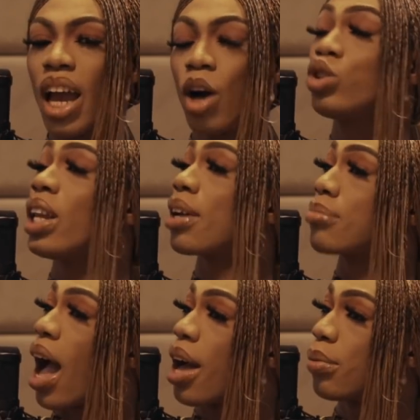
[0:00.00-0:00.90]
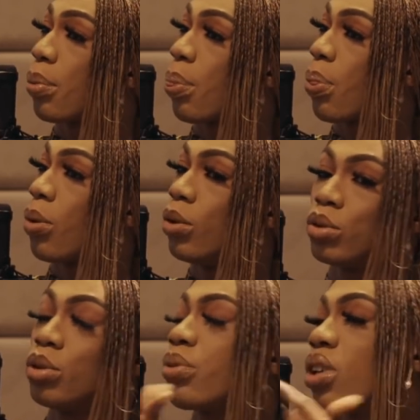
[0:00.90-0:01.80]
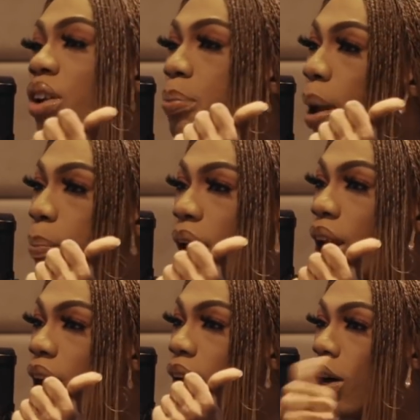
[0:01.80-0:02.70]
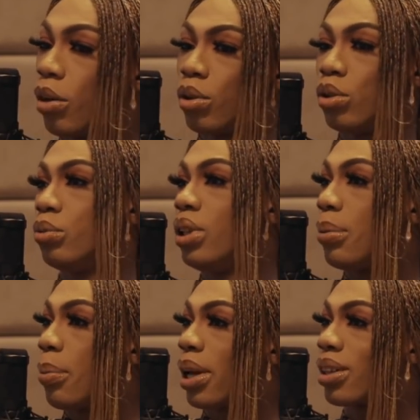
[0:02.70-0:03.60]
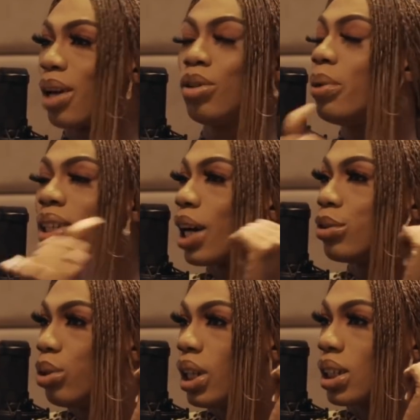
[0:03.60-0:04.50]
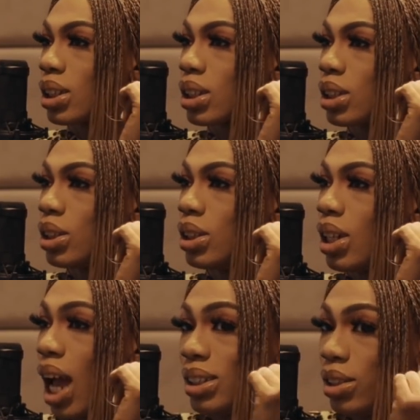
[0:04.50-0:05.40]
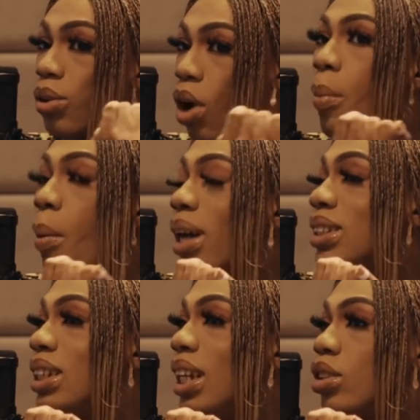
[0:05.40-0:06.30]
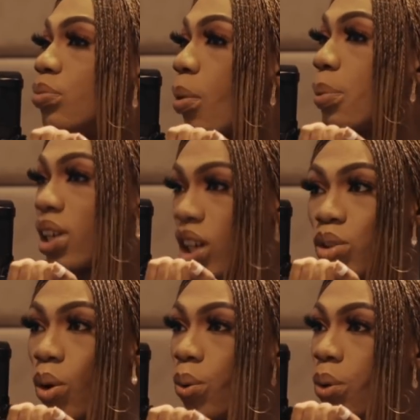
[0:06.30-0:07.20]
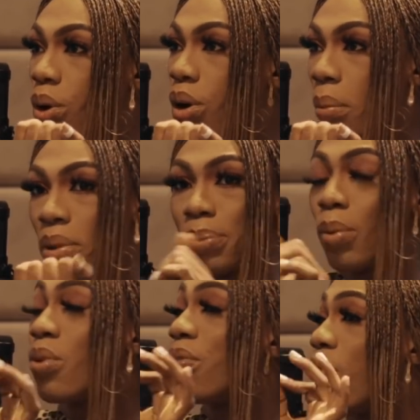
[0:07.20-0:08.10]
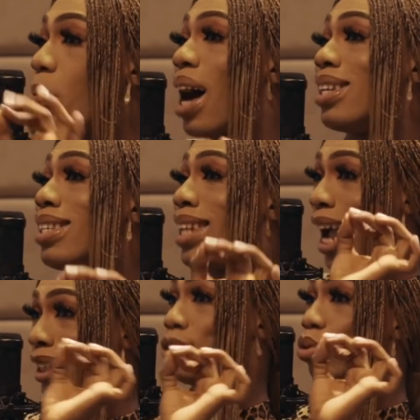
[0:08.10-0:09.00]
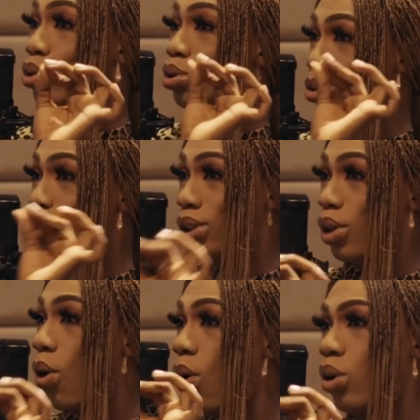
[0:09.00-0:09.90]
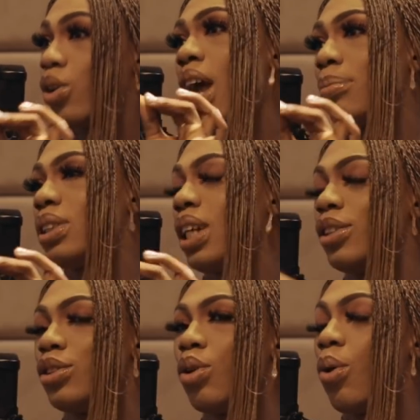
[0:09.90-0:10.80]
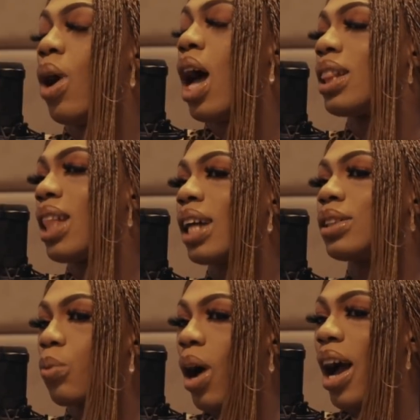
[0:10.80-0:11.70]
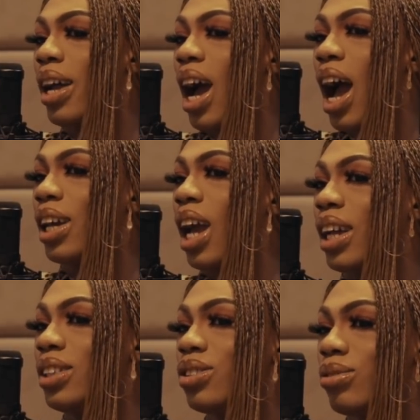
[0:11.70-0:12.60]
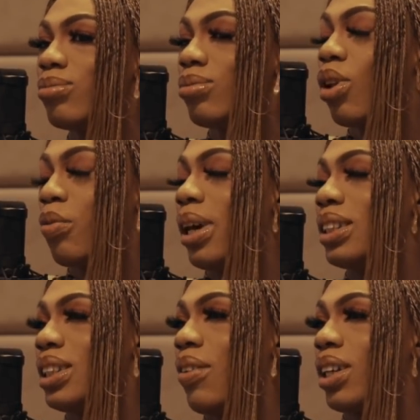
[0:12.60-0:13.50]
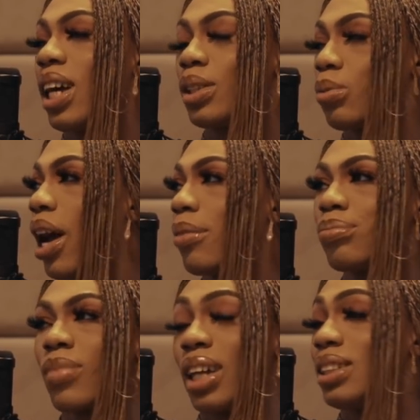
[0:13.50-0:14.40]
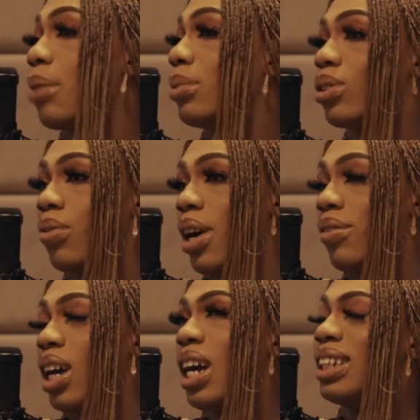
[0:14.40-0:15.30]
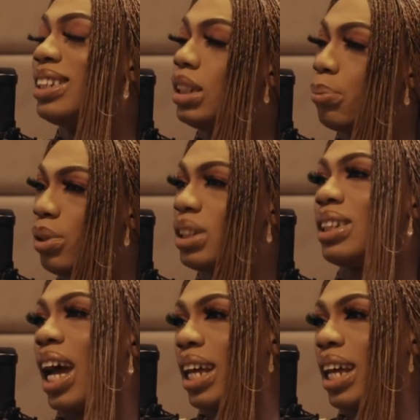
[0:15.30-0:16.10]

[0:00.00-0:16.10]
Ojelegba to carry pepper. Lay pepper down. Nobody can do it. And still come up and say it in public. No. Other people will form a lie to the call. You get what I'm saying? So that's why I love myself. And that's why I say I'm a survivor. Then the prisoner